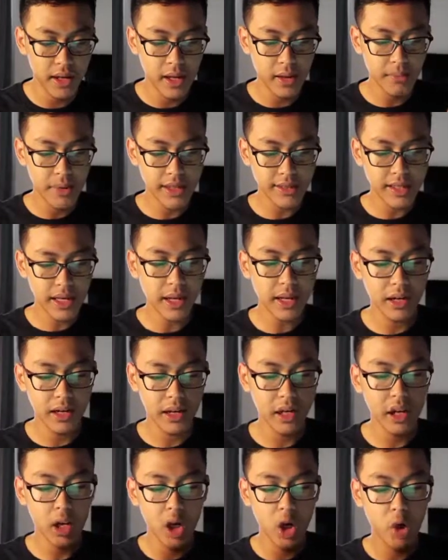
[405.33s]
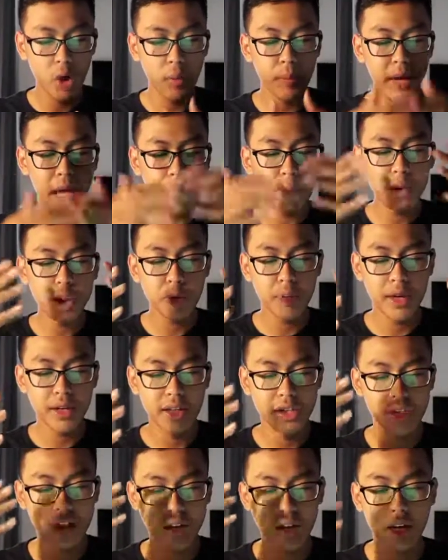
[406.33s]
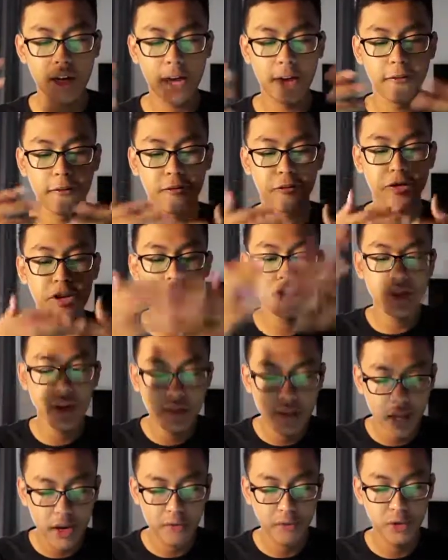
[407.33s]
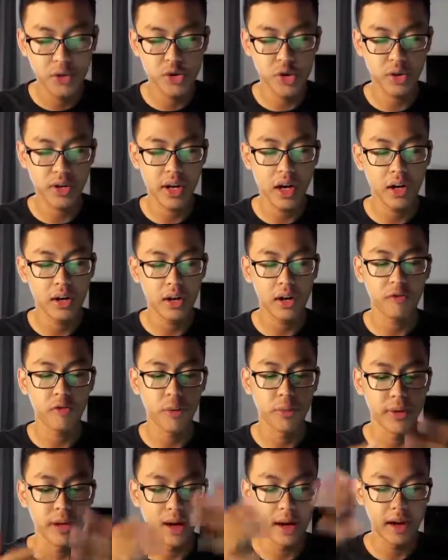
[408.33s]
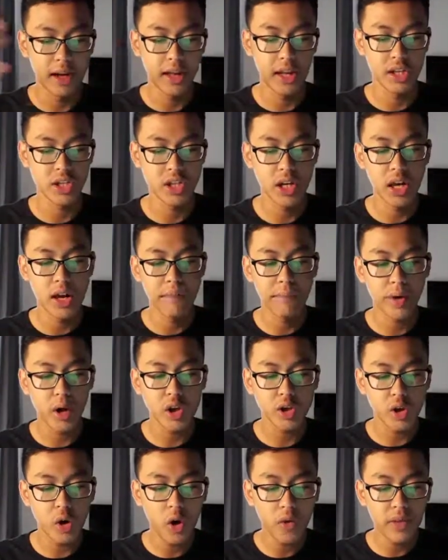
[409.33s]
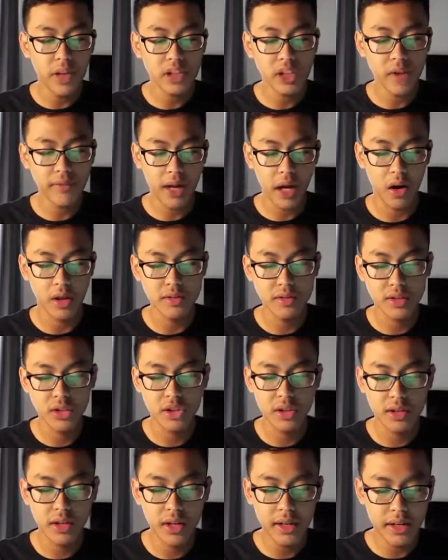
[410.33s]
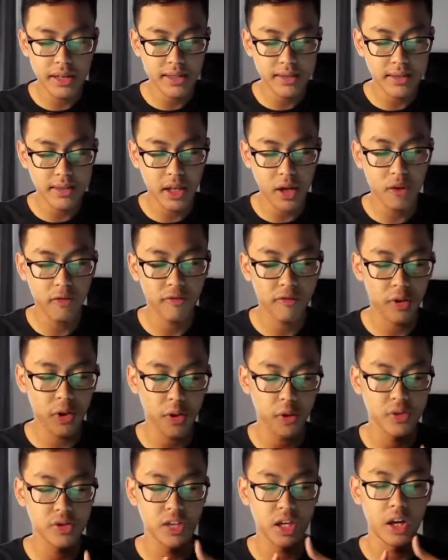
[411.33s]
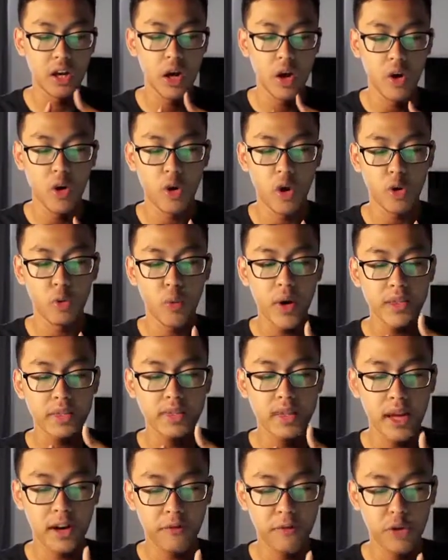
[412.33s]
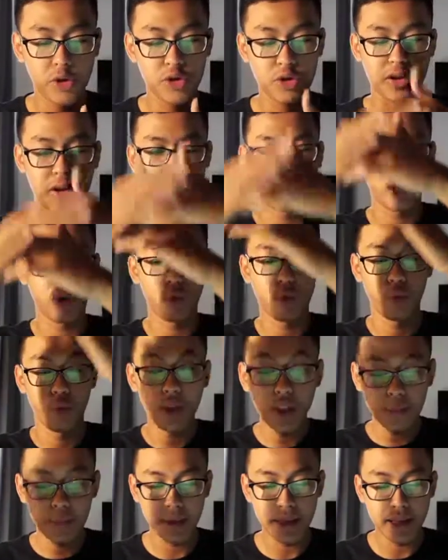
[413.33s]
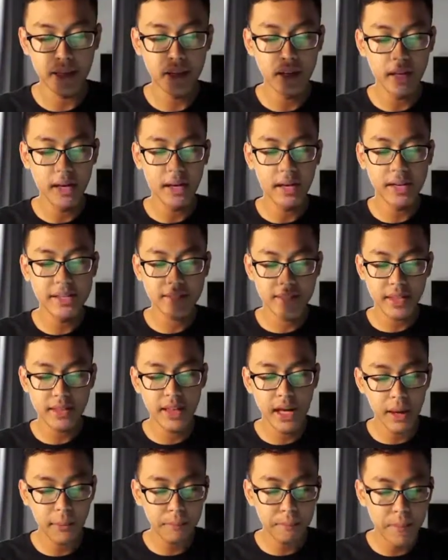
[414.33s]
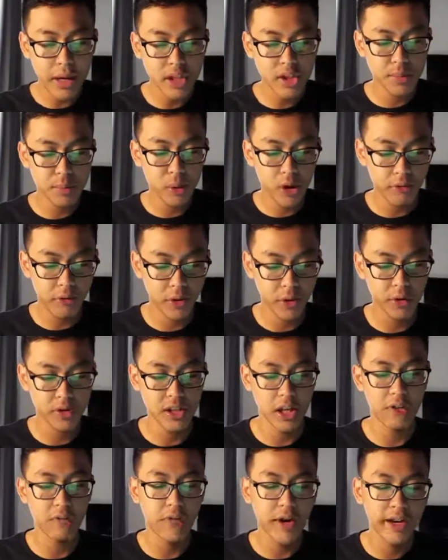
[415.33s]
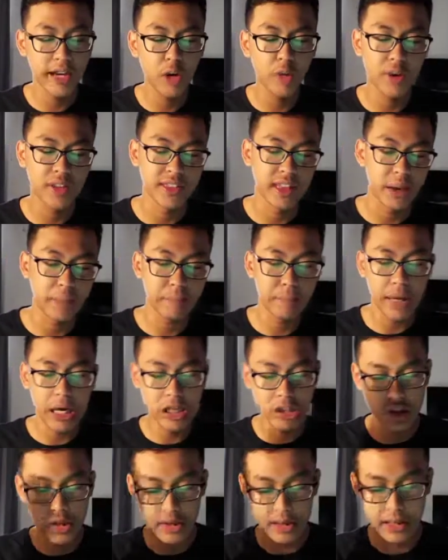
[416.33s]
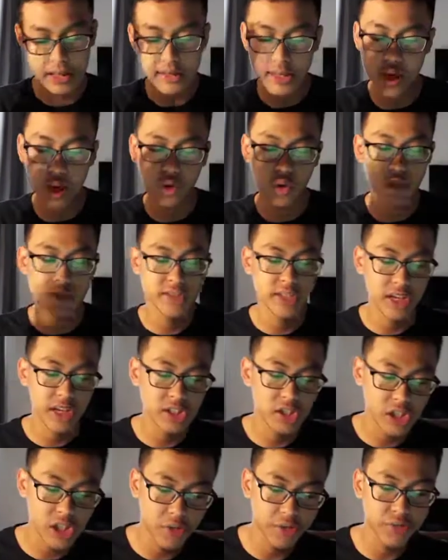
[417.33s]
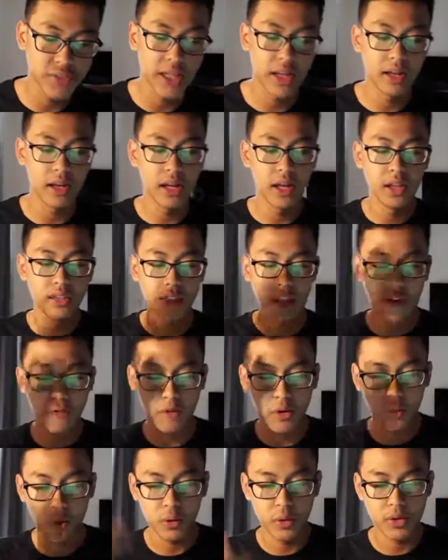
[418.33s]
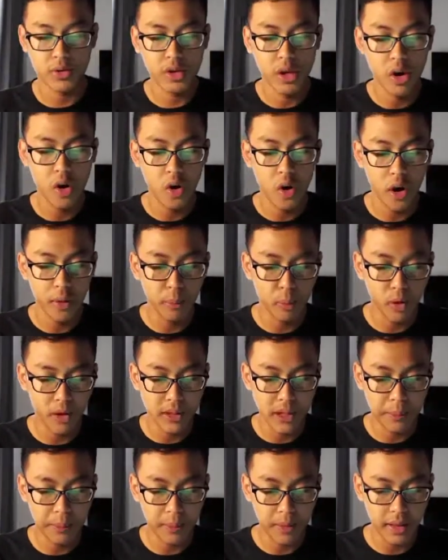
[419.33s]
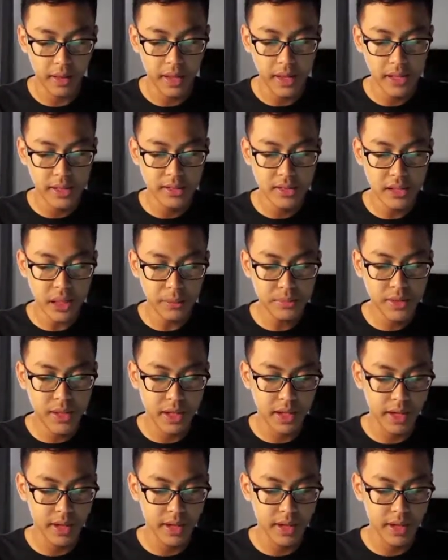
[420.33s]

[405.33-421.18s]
But secondly, we'll be able to make the children envision their future career from the early age. Because on their side of the house, the children, instead of focusing on what their future career will be, instead they are much more focused in finding what their passion is and constantly shifting their focus on multiple subjects,